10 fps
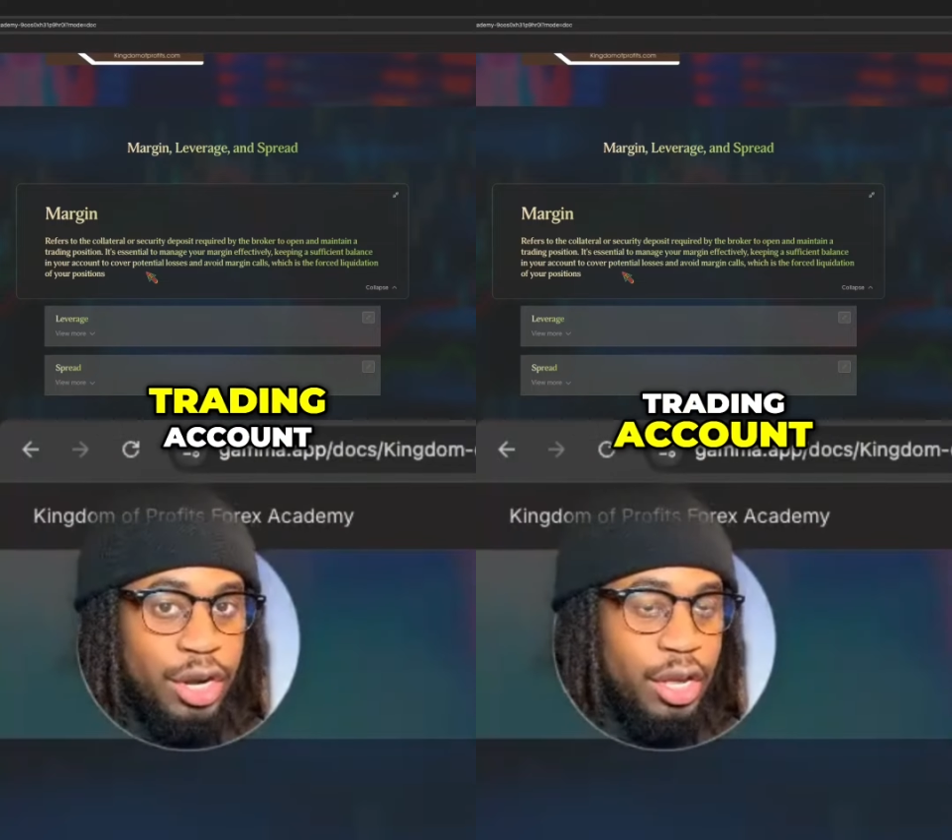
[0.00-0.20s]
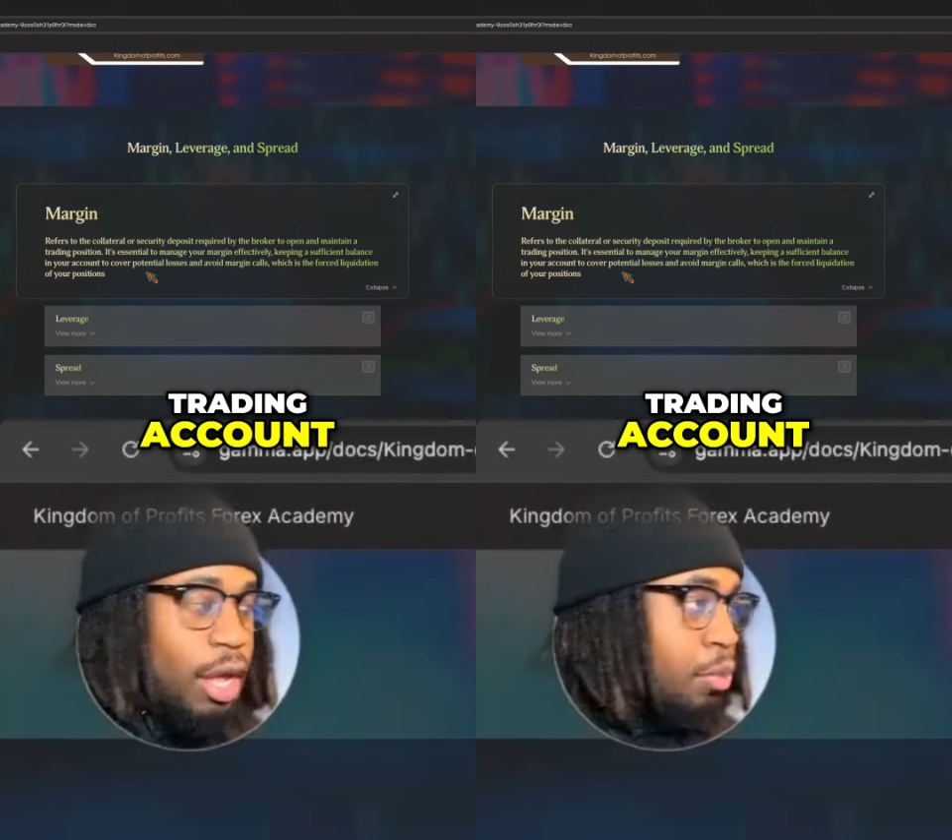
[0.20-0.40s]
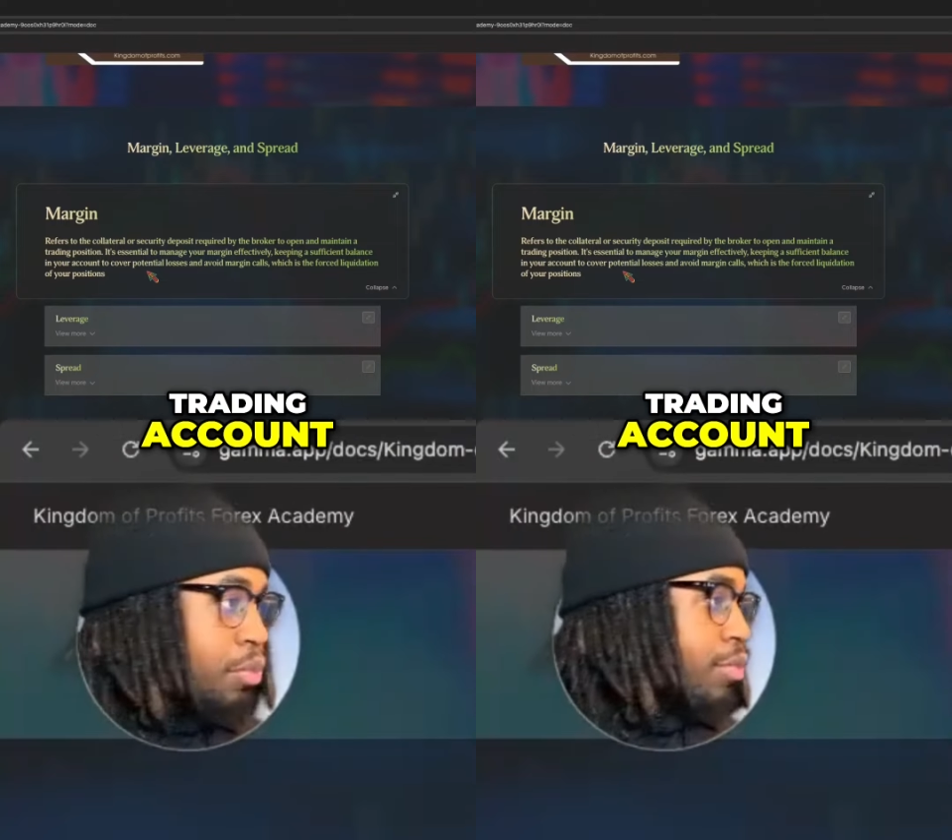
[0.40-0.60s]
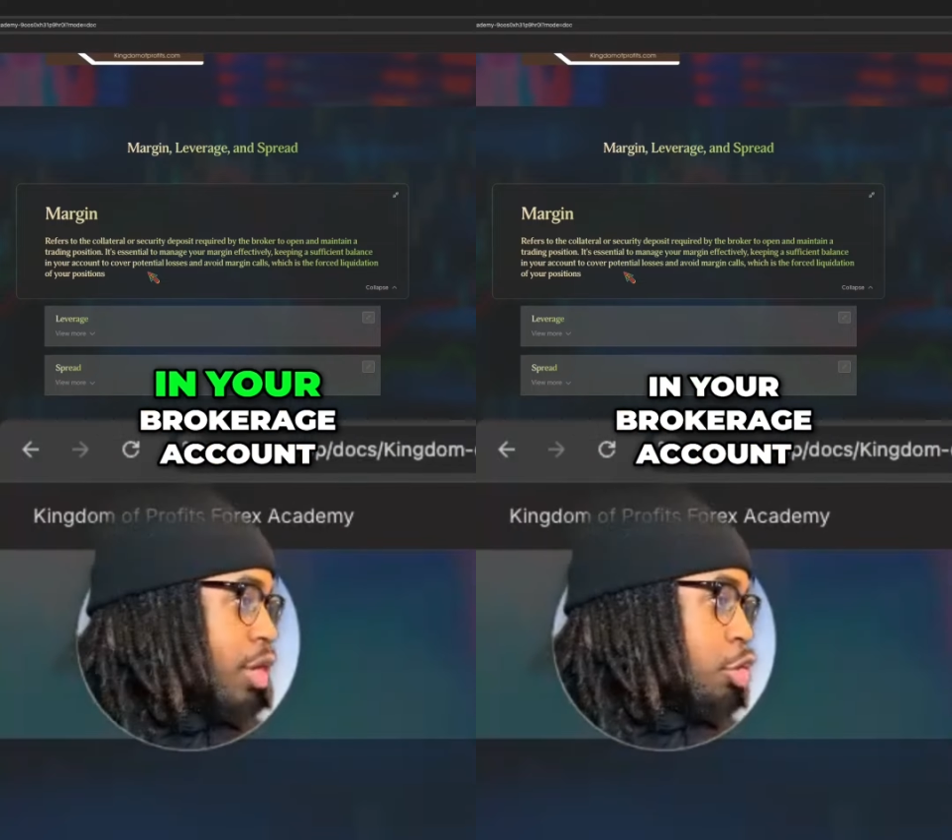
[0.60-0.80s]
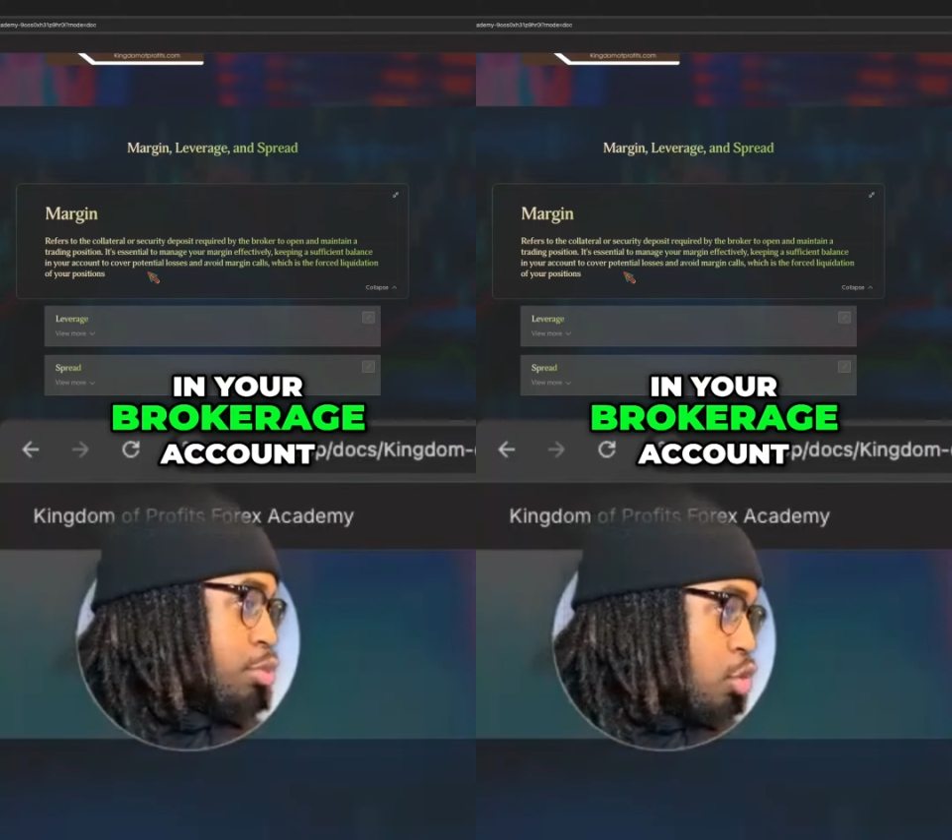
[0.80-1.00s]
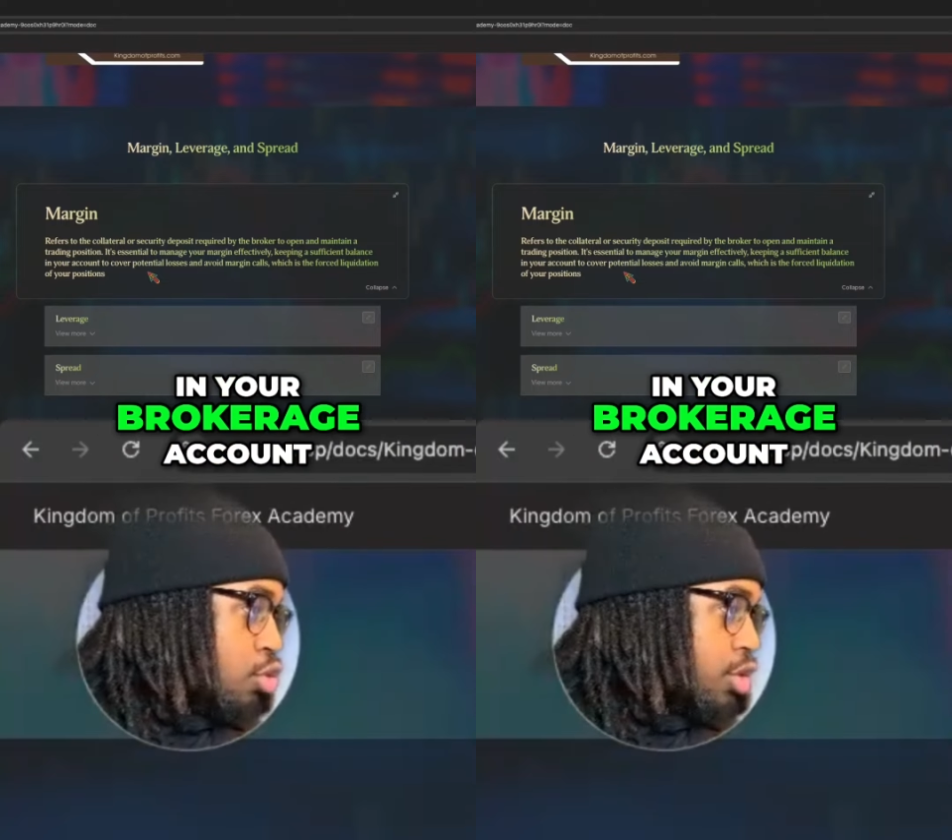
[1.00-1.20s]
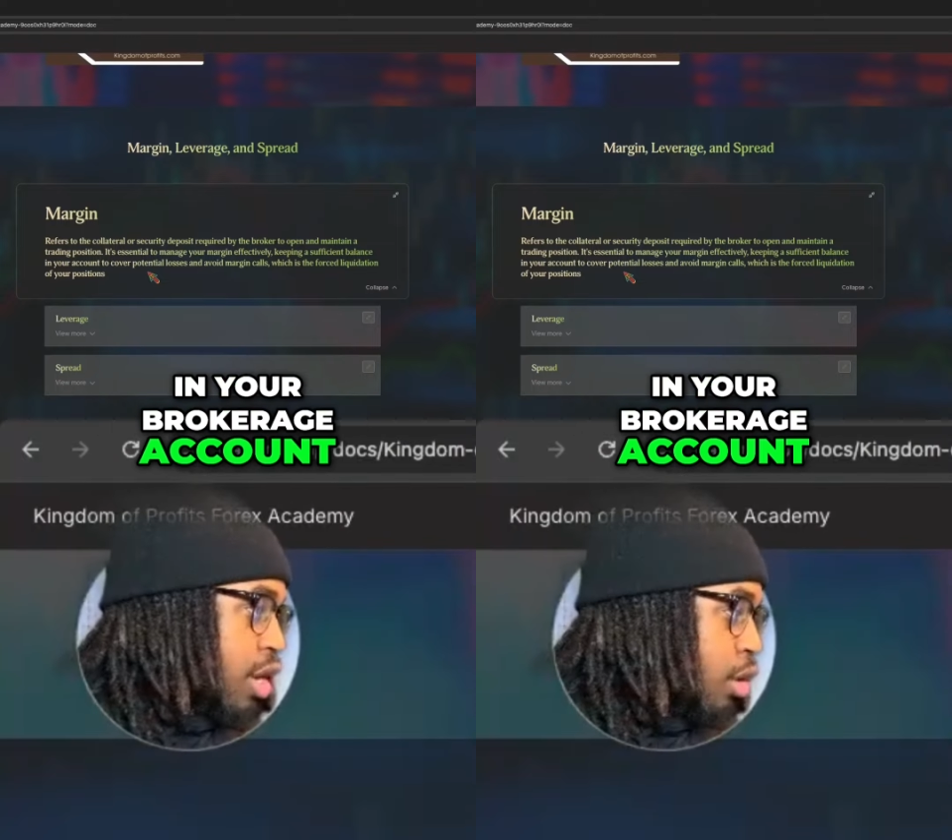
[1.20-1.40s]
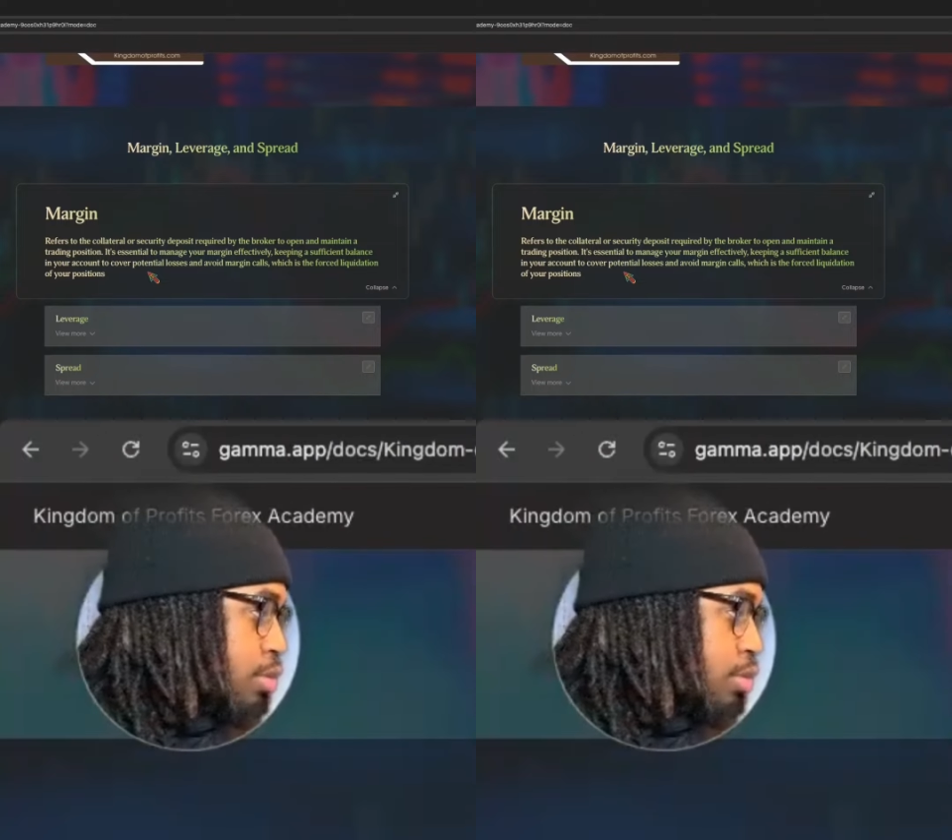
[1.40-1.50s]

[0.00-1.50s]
account, in your brokerage account?